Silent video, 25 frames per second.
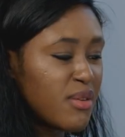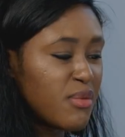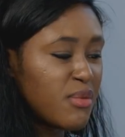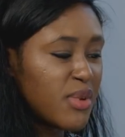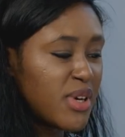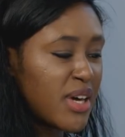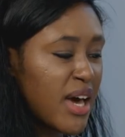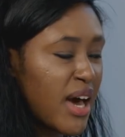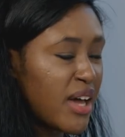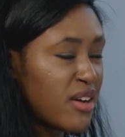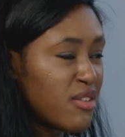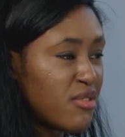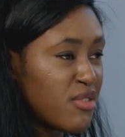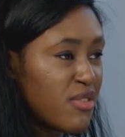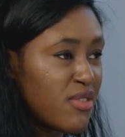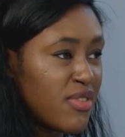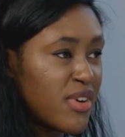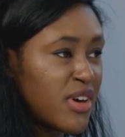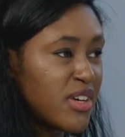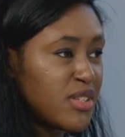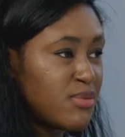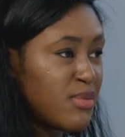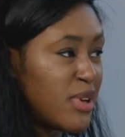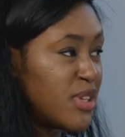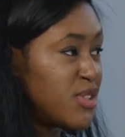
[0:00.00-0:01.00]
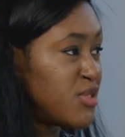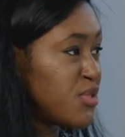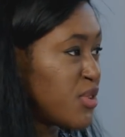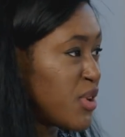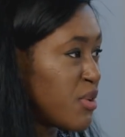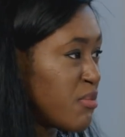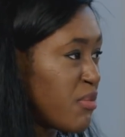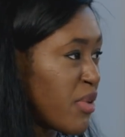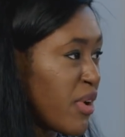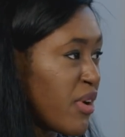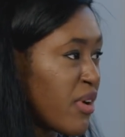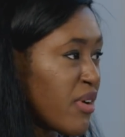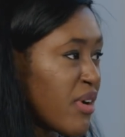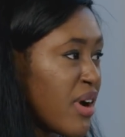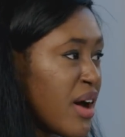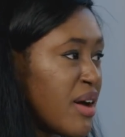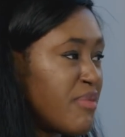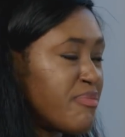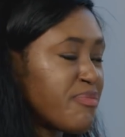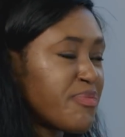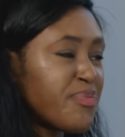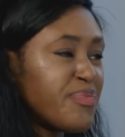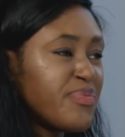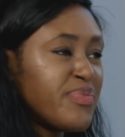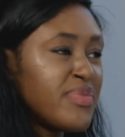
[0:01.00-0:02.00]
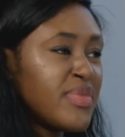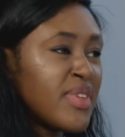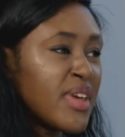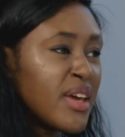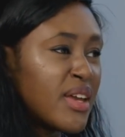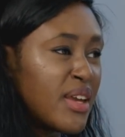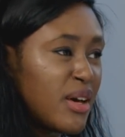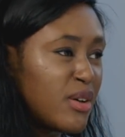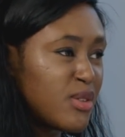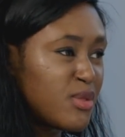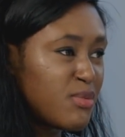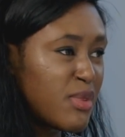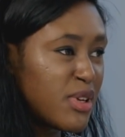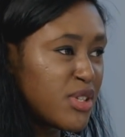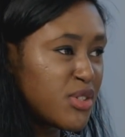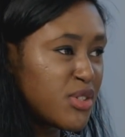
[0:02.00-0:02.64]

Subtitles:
we had a reverse mentoring program, and I was